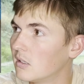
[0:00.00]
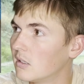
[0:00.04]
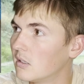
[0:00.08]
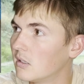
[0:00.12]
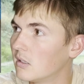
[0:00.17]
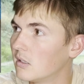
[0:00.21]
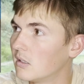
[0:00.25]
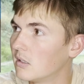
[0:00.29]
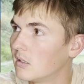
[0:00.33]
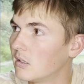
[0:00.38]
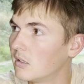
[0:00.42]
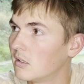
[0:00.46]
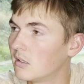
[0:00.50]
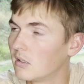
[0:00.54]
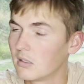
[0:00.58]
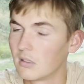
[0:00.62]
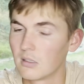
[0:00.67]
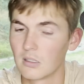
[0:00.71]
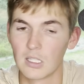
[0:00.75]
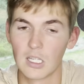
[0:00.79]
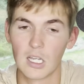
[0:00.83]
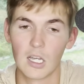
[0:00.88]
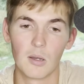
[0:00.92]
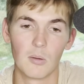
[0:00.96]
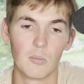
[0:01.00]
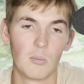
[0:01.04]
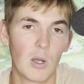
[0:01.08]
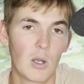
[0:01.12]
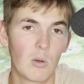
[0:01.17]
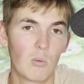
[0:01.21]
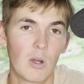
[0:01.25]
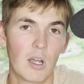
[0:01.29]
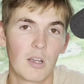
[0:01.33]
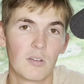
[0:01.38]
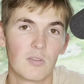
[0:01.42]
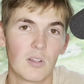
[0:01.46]
Yeah. Yeah, my
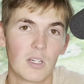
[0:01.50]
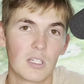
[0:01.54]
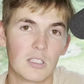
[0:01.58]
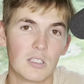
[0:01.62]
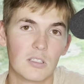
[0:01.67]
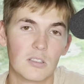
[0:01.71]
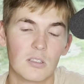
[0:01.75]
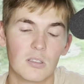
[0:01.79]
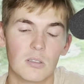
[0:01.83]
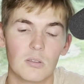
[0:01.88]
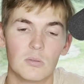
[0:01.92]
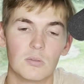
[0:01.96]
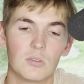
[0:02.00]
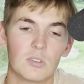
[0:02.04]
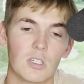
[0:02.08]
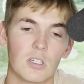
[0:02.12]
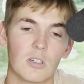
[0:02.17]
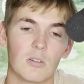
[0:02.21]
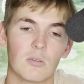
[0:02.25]
wife liked it too, so.